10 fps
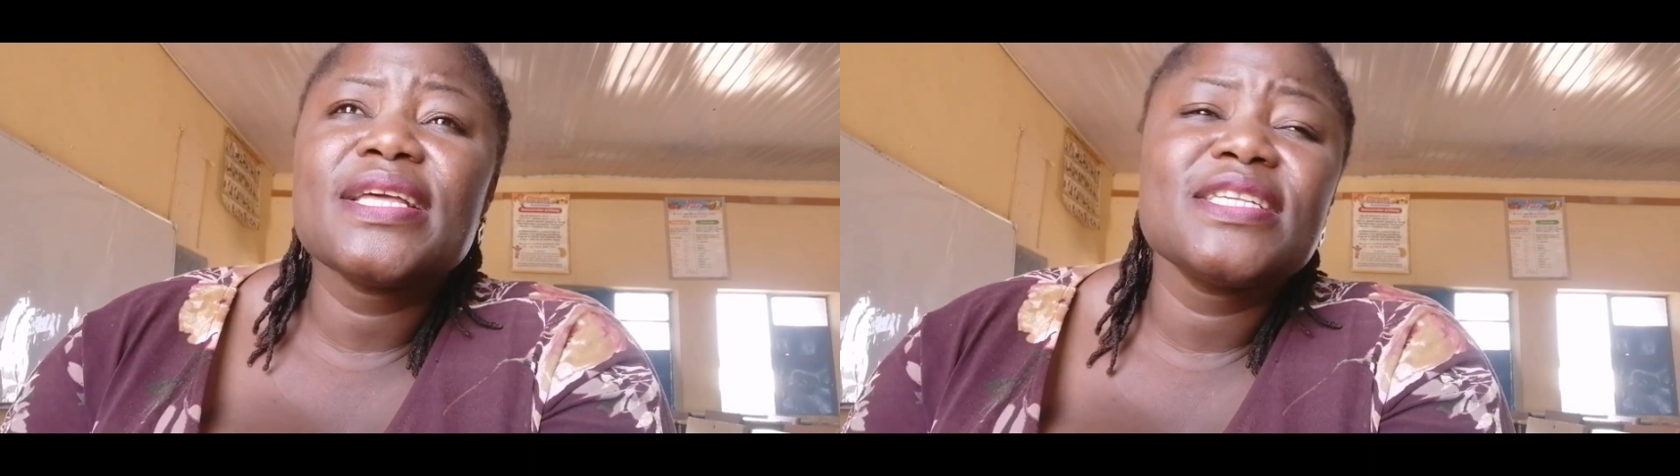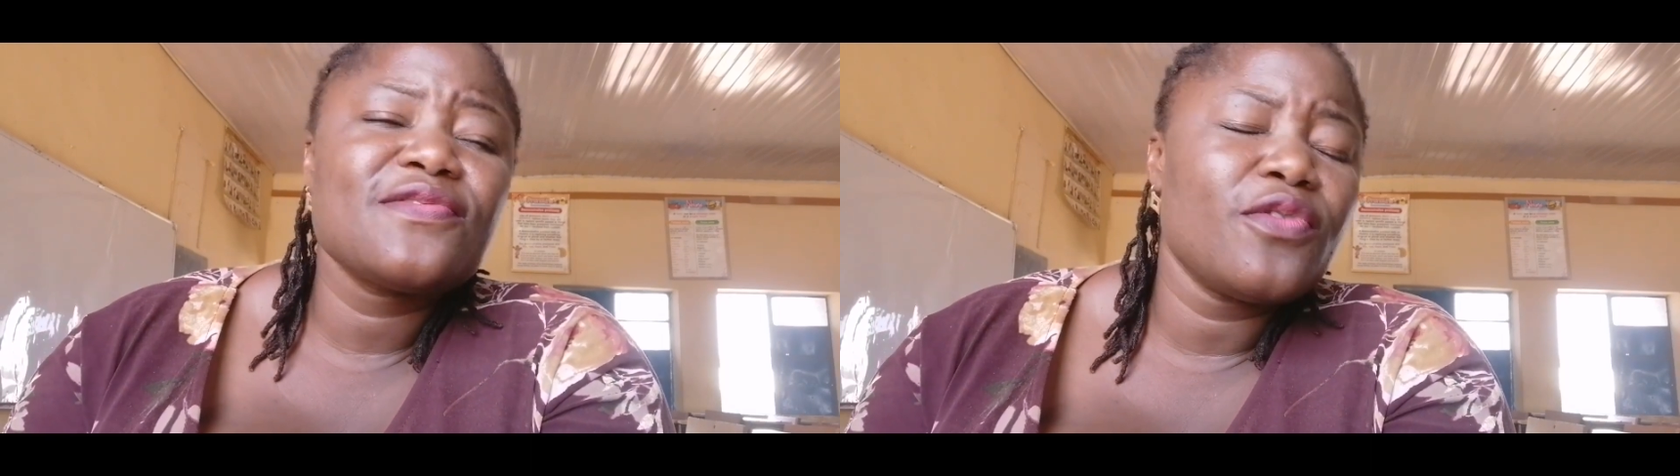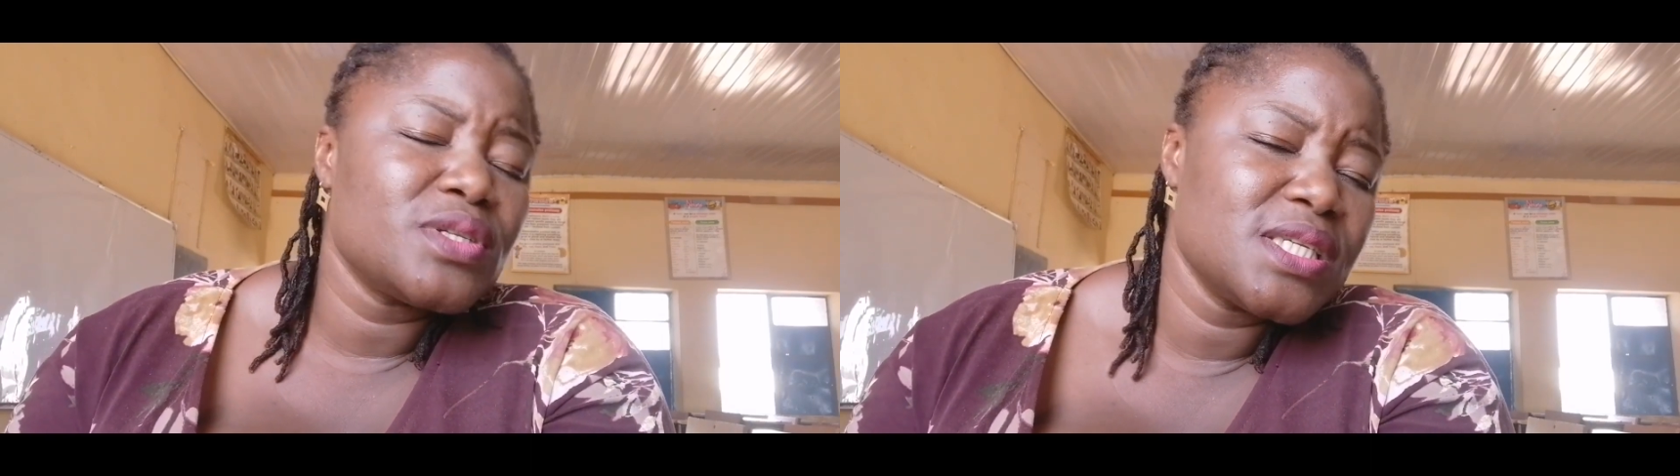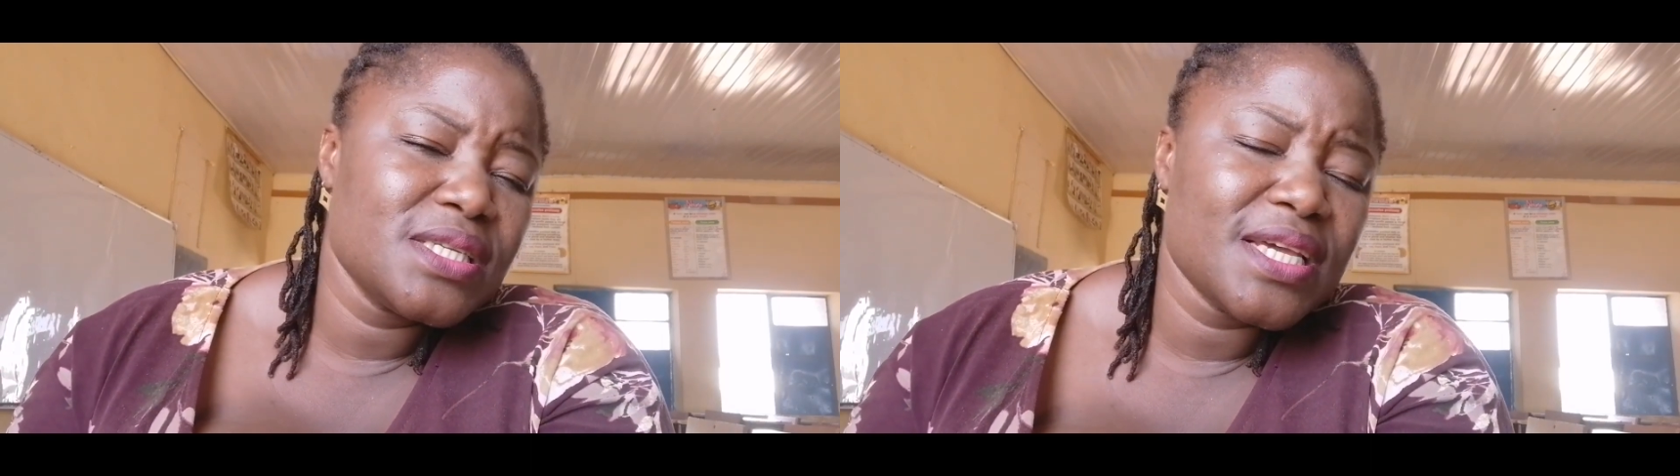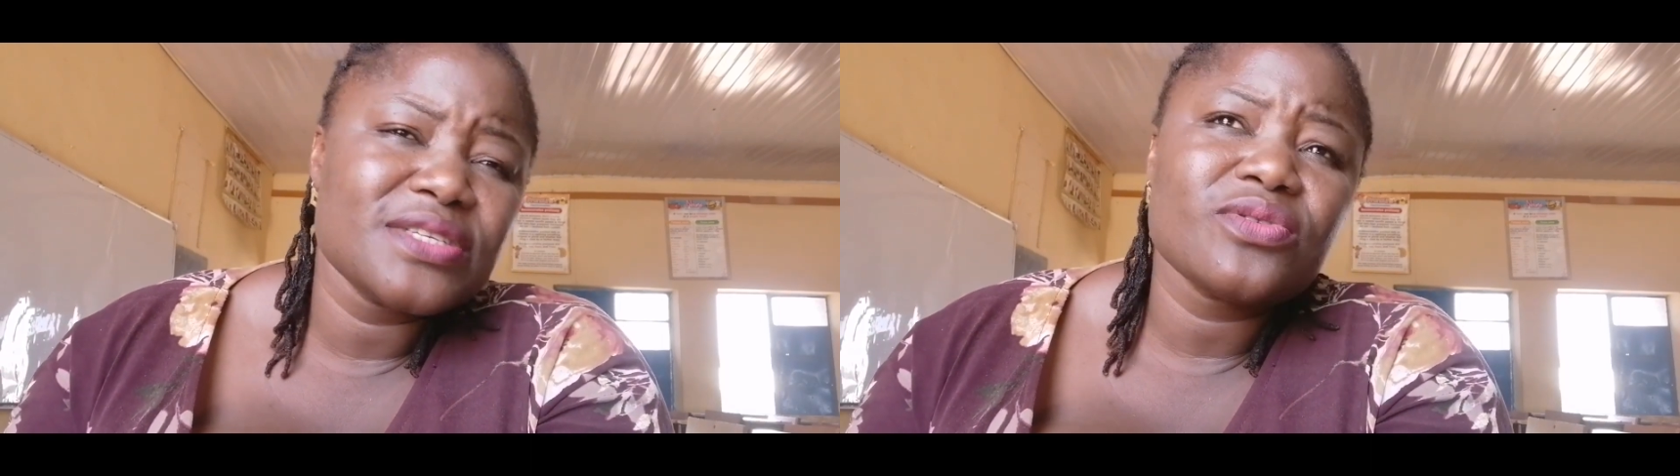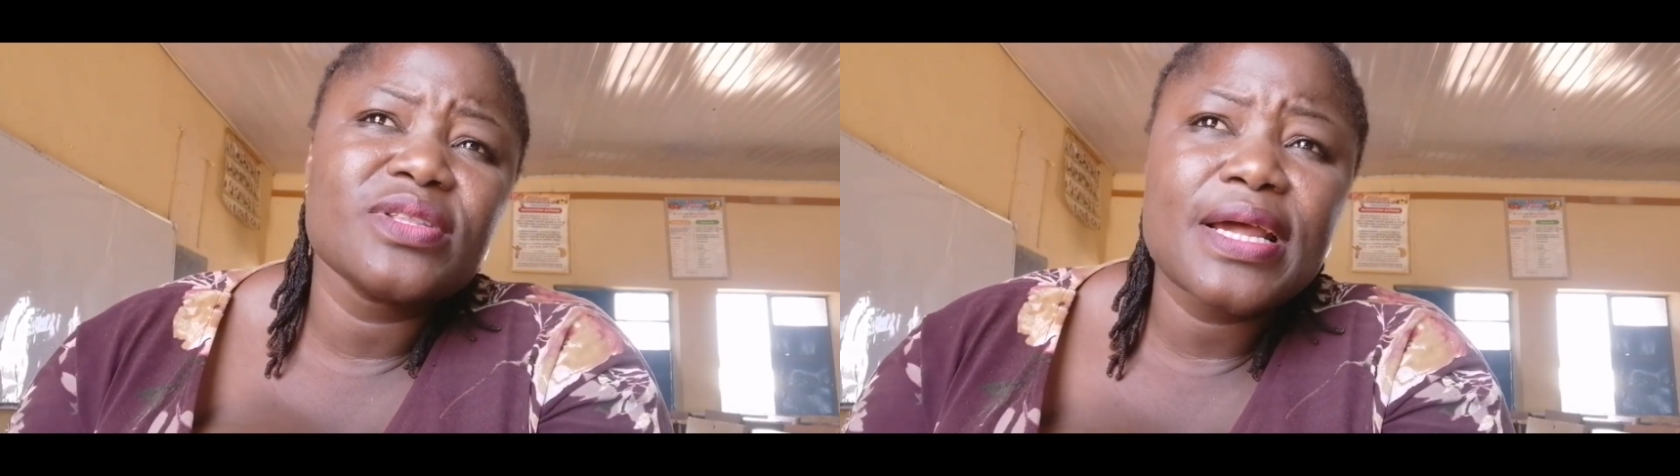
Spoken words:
it is 14 years or